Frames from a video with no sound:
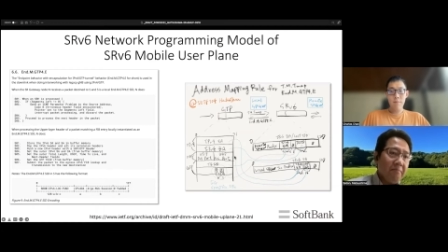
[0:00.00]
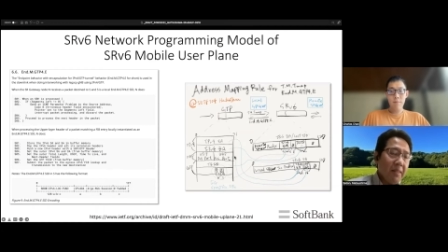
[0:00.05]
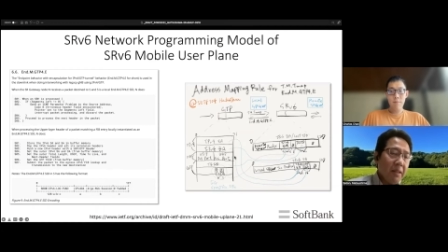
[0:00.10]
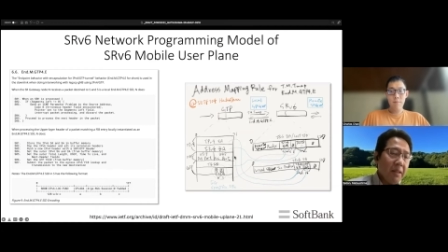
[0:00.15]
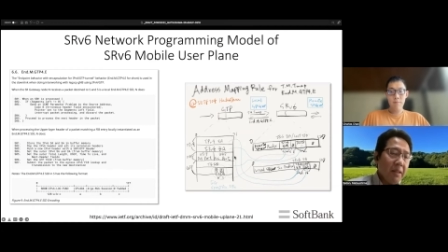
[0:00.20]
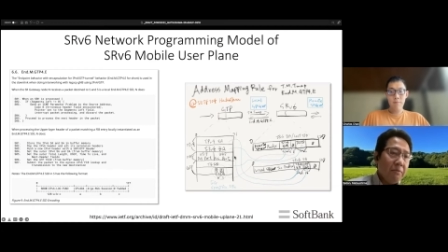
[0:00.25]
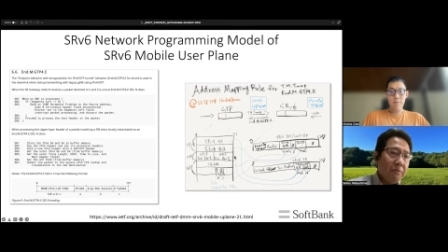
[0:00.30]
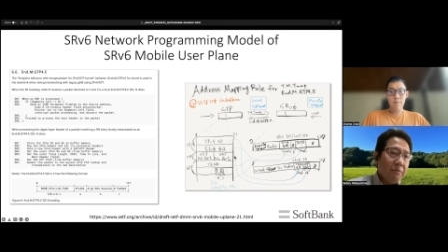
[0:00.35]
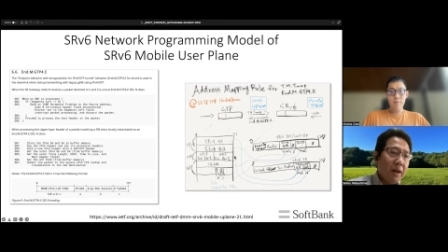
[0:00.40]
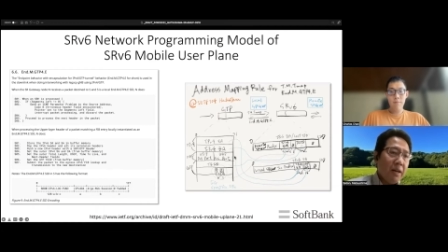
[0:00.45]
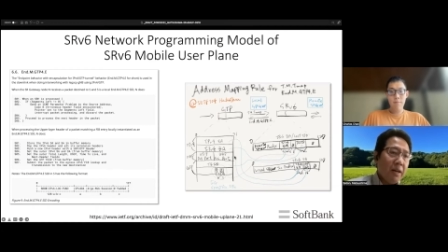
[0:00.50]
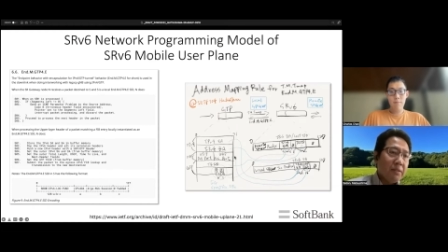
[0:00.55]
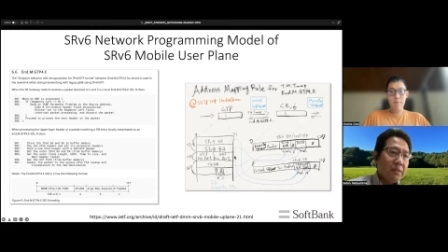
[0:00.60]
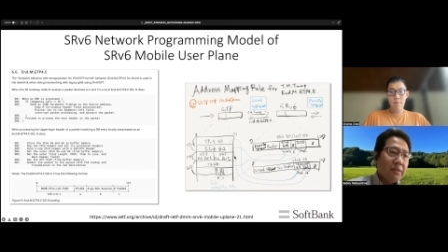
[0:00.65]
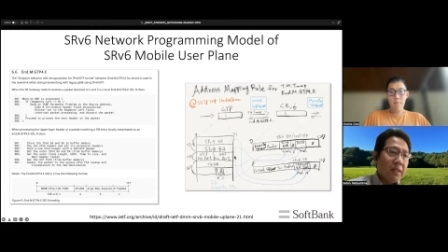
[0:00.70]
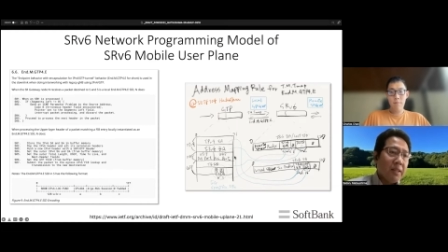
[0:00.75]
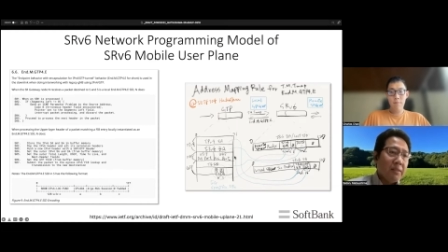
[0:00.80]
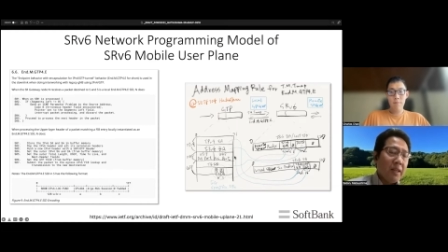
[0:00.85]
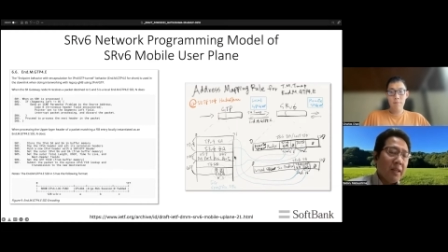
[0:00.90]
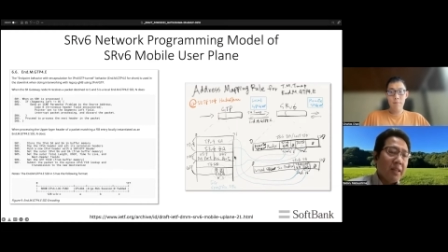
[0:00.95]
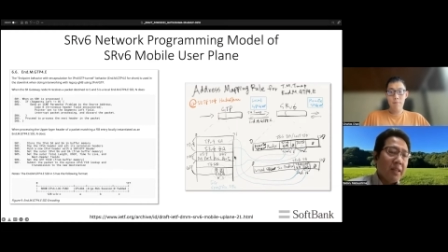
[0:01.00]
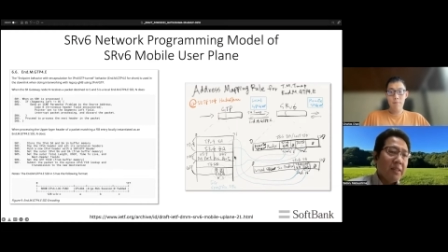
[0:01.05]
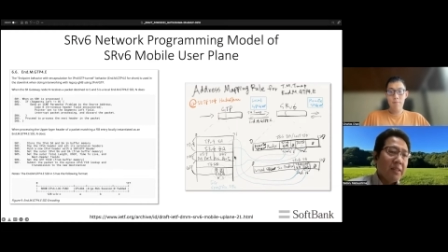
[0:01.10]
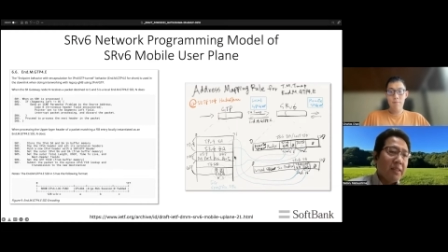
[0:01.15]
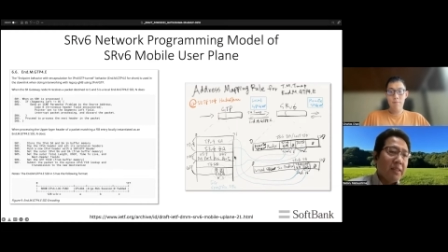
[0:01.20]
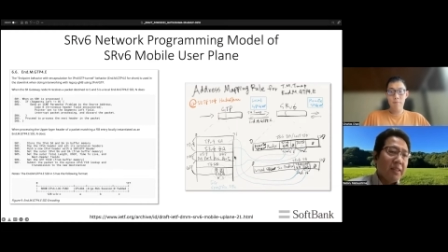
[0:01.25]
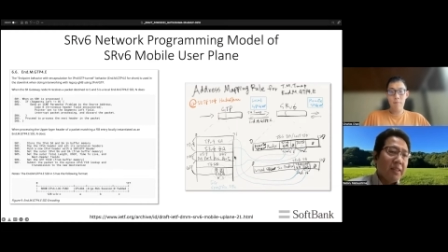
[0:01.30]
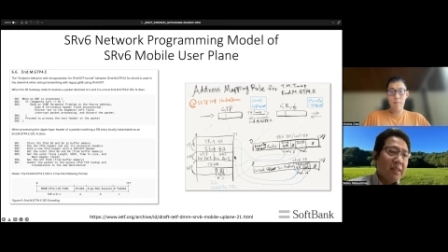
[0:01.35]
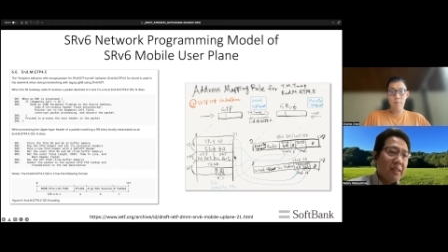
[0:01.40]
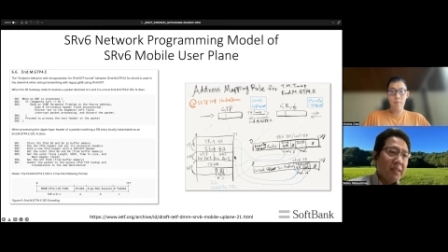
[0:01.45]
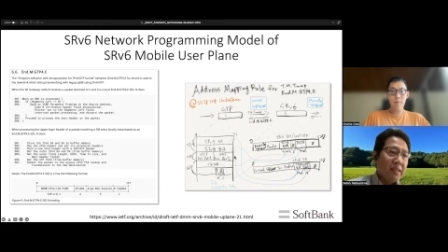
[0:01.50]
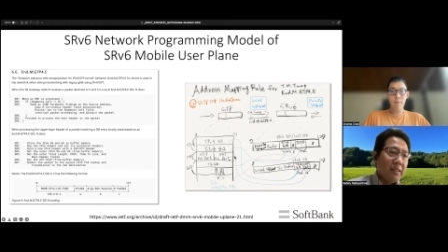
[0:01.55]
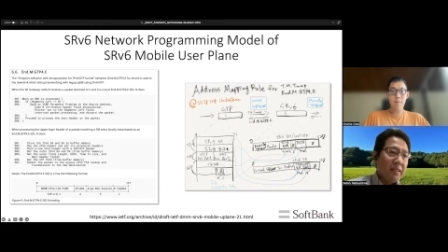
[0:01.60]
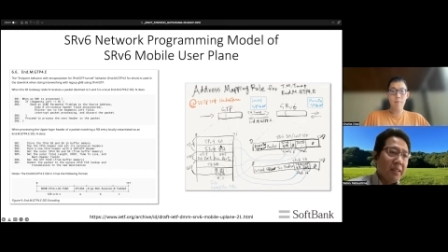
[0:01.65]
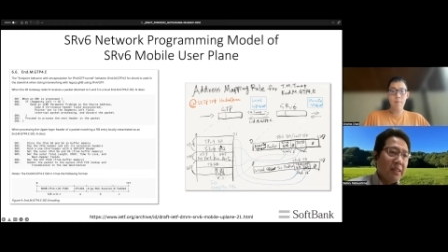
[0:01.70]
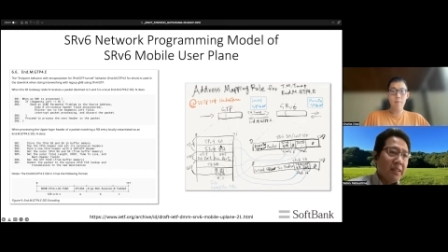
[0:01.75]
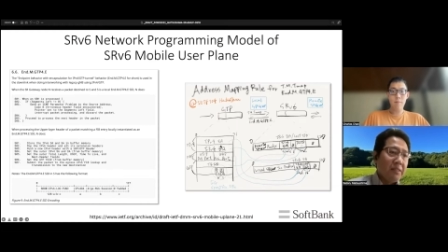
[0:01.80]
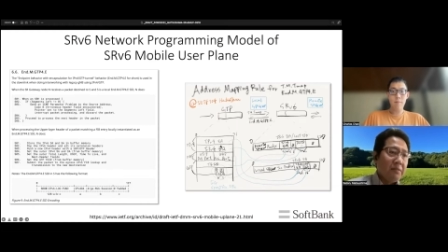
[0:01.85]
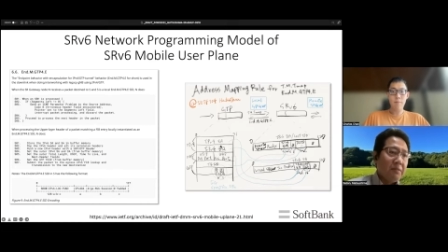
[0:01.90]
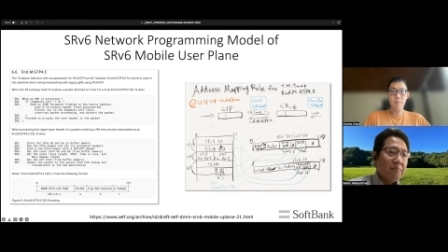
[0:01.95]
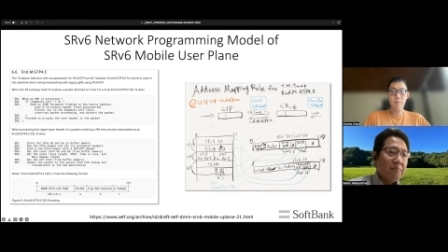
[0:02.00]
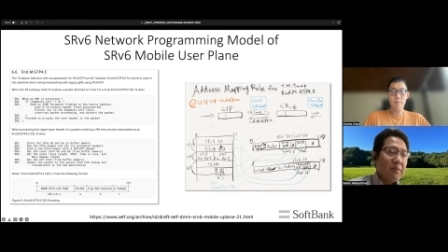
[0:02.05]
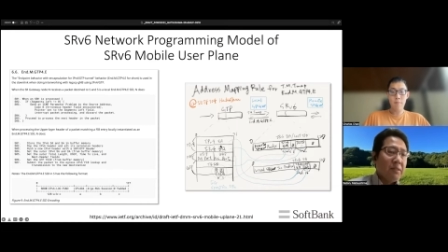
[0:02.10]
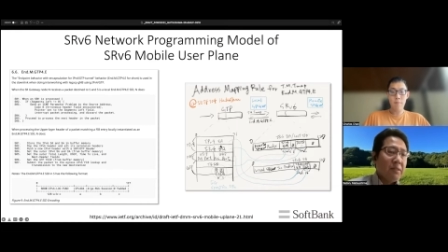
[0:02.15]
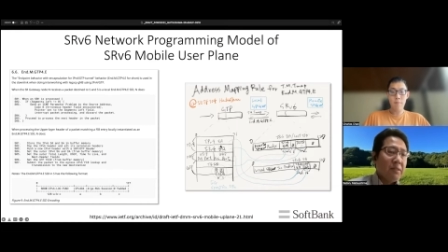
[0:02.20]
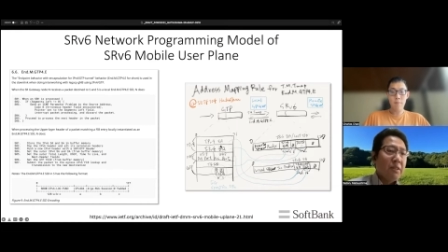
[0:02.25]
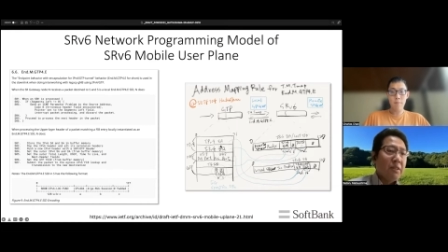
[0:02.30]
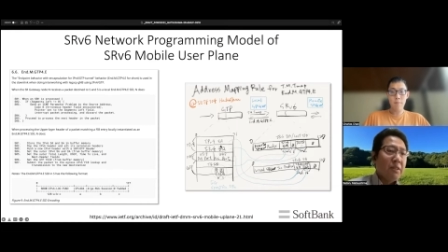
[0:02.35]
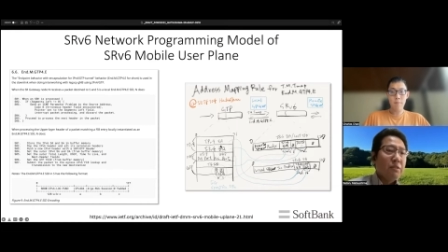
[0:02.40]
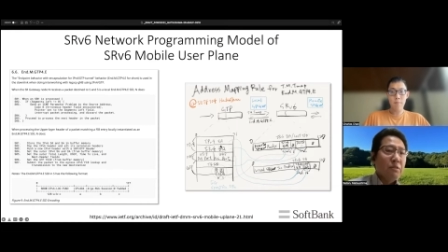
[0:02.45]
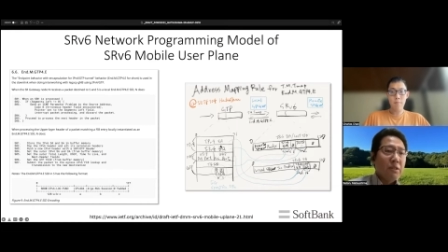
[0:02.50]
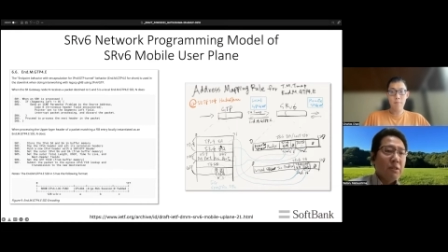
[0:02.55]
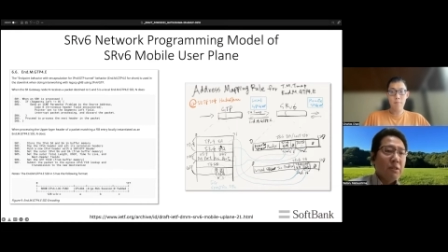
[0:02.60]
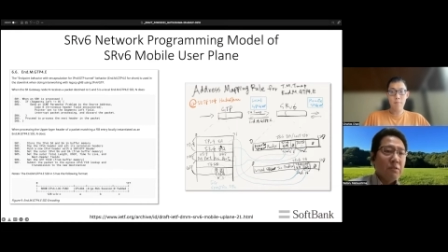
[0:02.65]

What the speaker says: found that idea is stateless